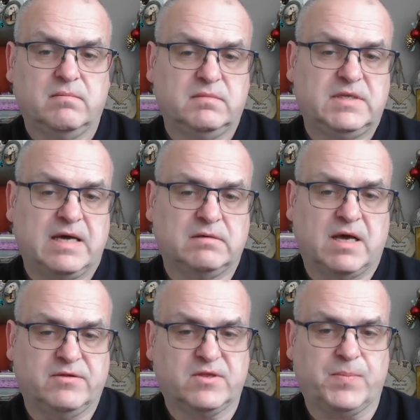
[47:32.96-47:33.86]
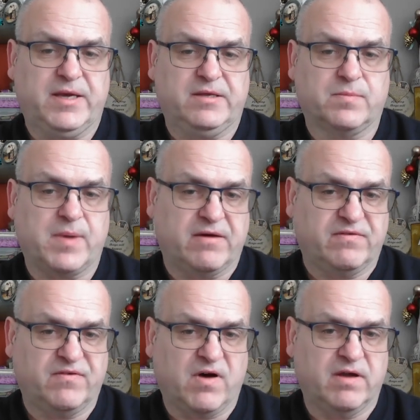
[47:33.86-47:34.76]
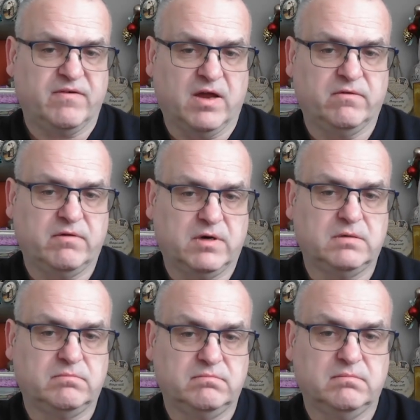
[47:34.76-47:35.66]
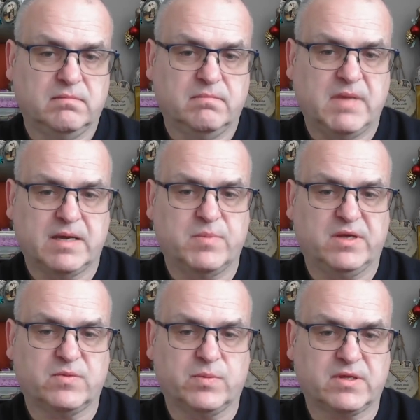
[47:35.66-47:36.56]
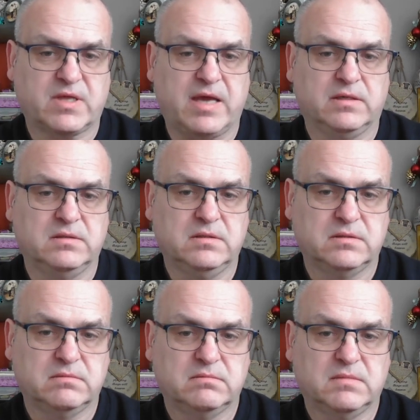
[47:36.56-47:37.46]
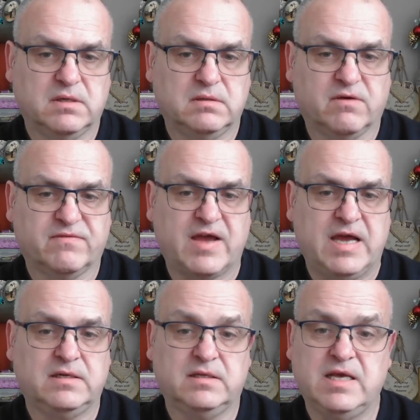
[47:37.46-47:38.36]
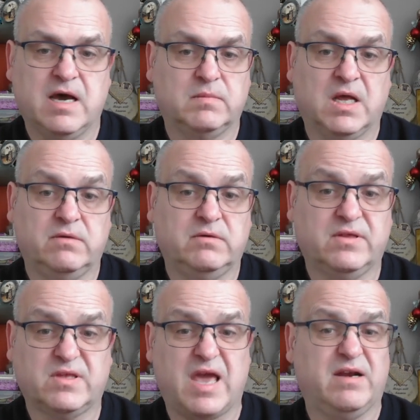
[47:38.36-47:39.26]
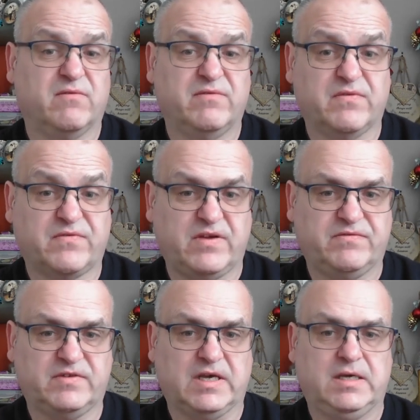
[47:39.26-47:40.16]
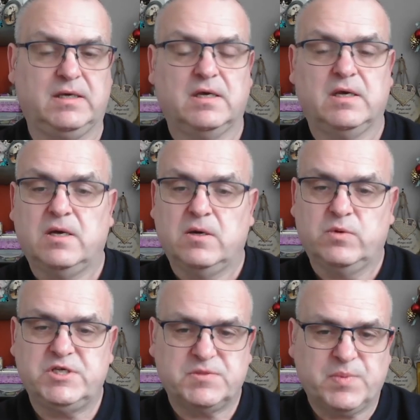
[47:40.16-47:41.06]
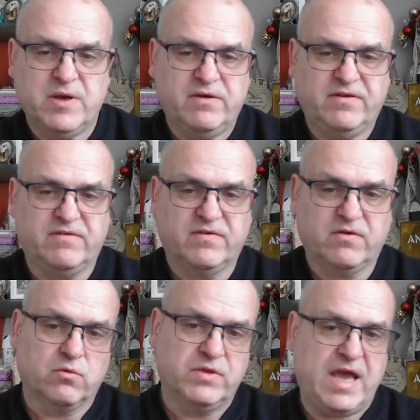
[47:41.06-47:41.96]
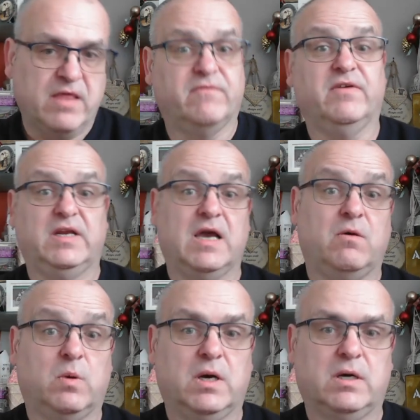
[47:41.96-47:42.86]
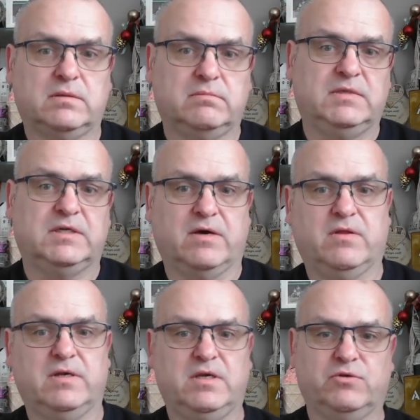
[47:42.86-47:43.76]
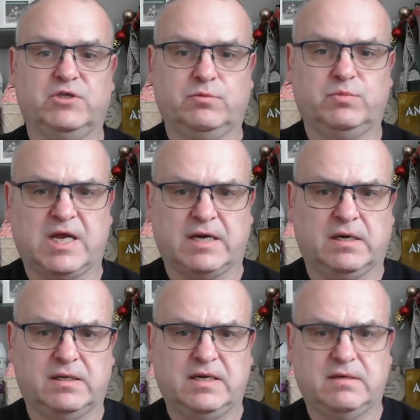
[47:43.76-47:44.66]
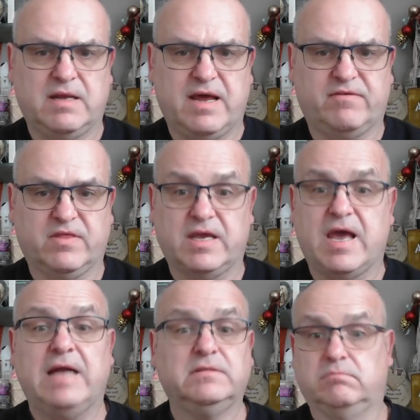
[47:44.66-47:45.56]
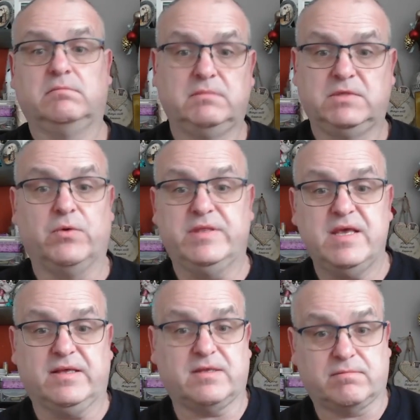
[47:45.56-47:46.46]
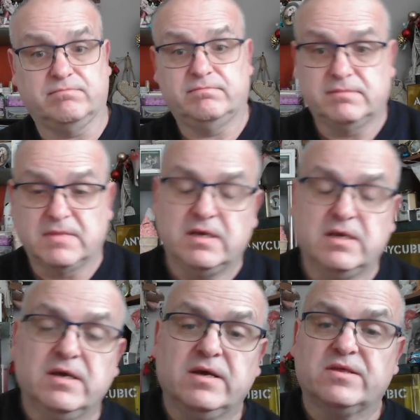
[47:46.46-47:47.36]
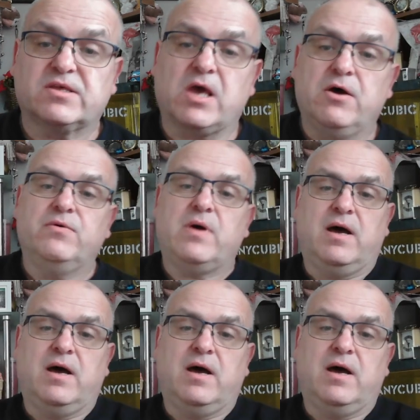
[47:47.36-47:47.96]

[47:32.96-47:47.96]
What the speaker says: Download speed's about 500 megabits per second offhand, and the upload is getting on for 50, which is perfect for all the other video work, you know, the YouTube channel and everything, and doing this. So